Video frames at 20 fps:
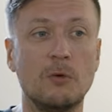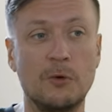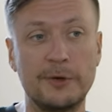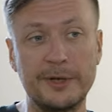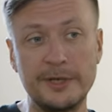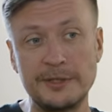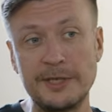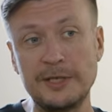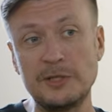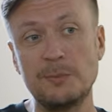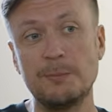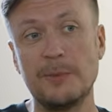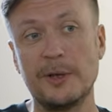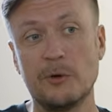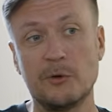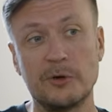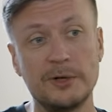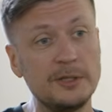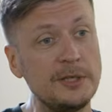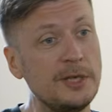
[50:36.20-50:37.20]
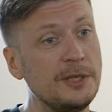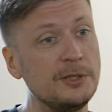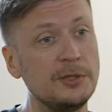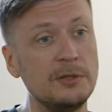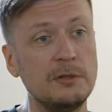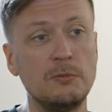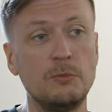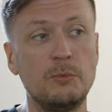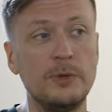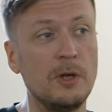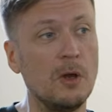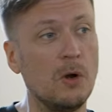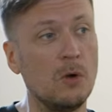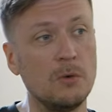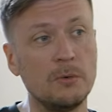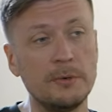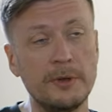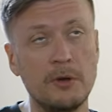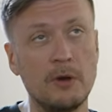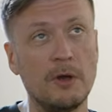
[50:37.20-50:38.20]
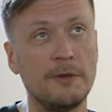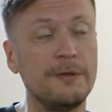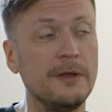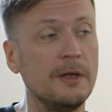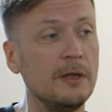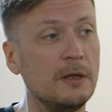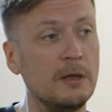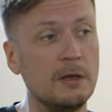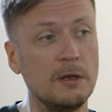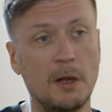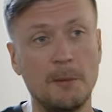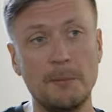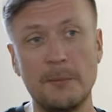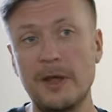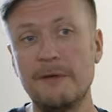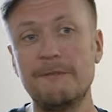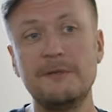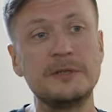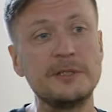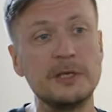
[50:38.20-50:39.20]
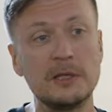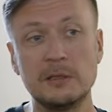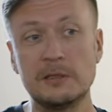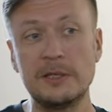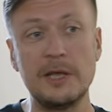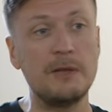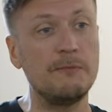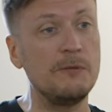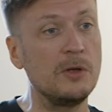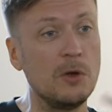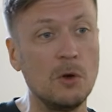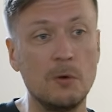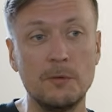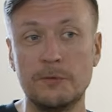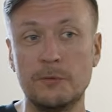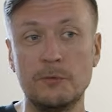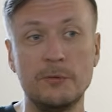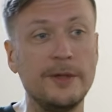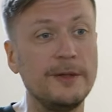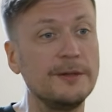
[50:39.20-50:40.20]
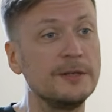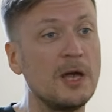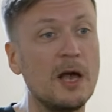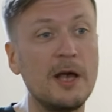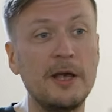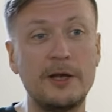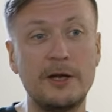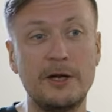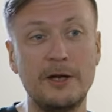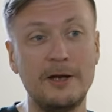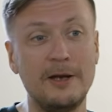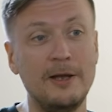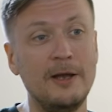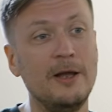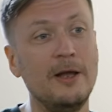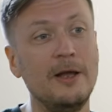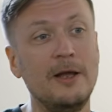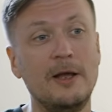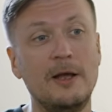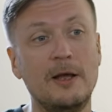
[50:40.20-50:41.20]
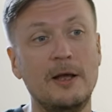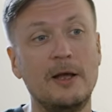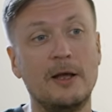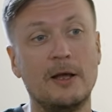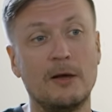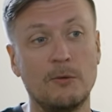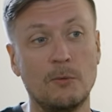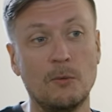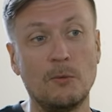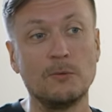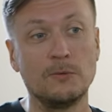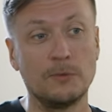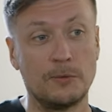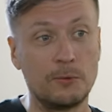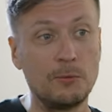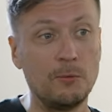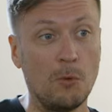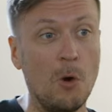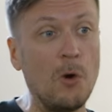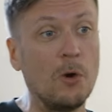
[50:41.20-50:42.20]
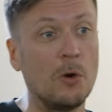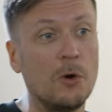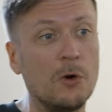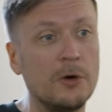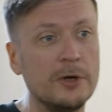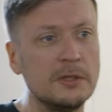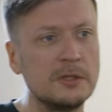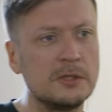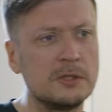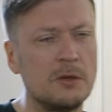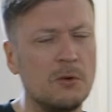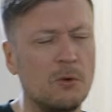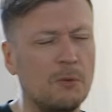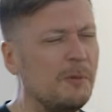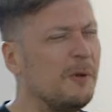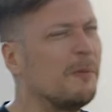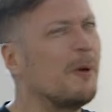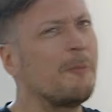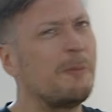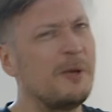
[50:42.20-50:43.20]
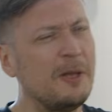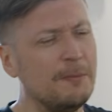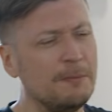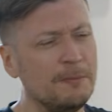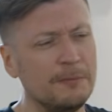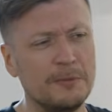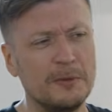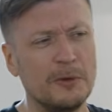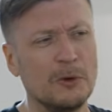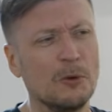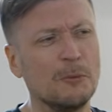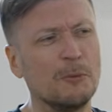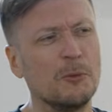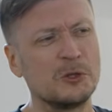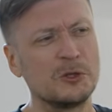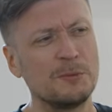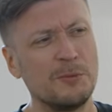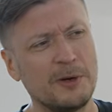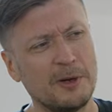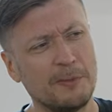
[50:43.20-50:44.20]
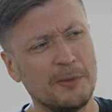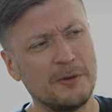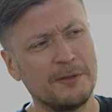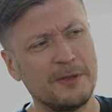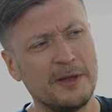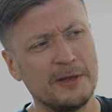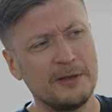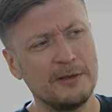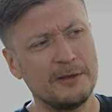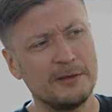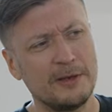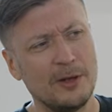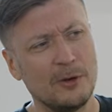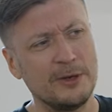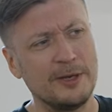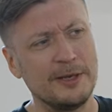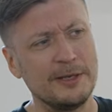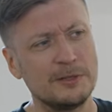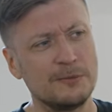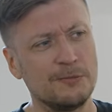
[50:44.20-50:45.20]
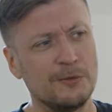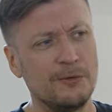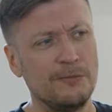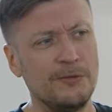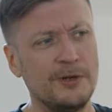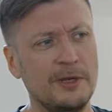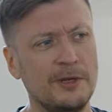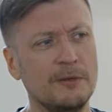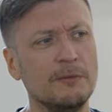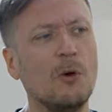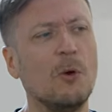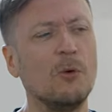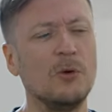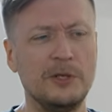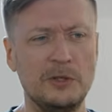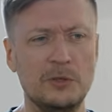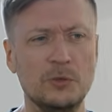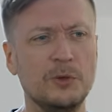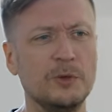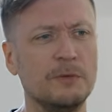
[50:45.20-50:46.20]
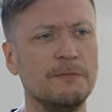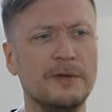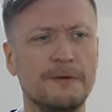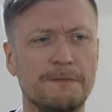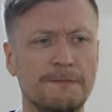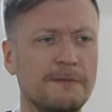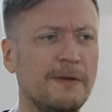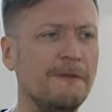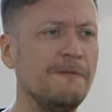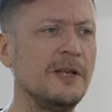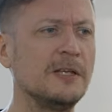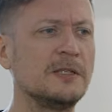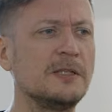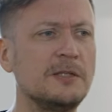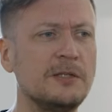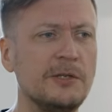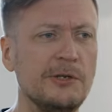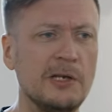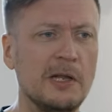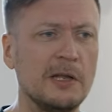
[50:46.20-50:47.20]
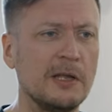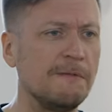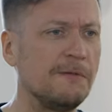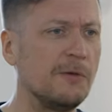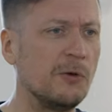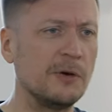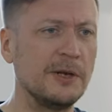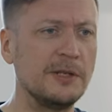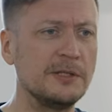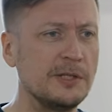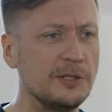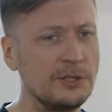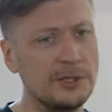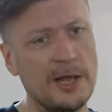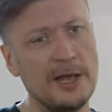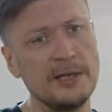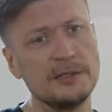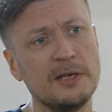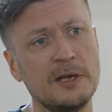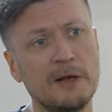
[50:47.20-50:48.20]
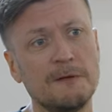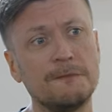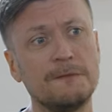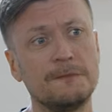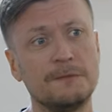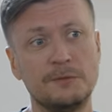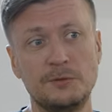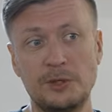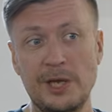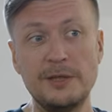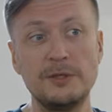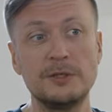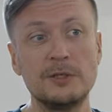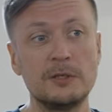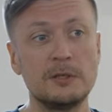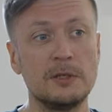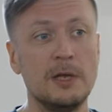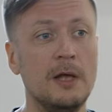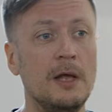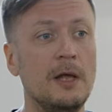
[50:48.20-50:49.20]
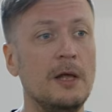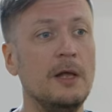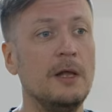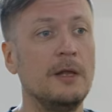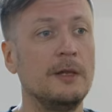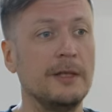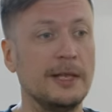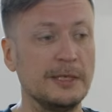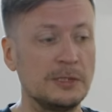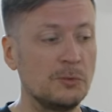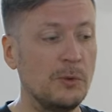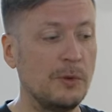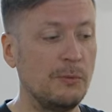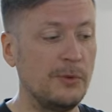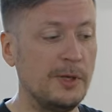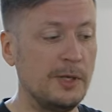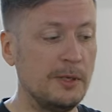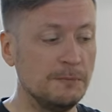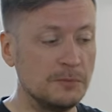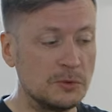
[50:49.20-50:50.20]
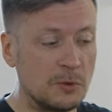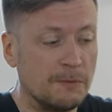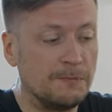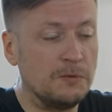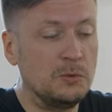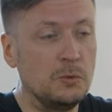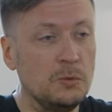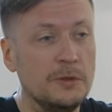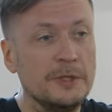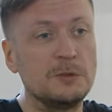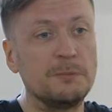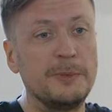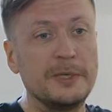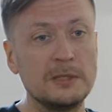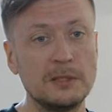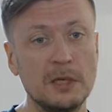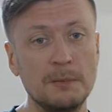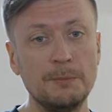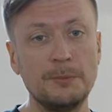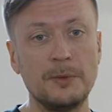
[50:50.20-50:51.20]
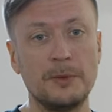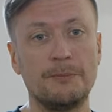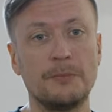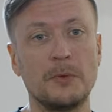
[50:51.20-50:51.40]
organization by organization. We go, I think every single day we go through the entire, through all orgs, or we might be more smart about that nowadays, where we only do it if necessary, like if the organization has enough changes. That's when we sort of do this big dump.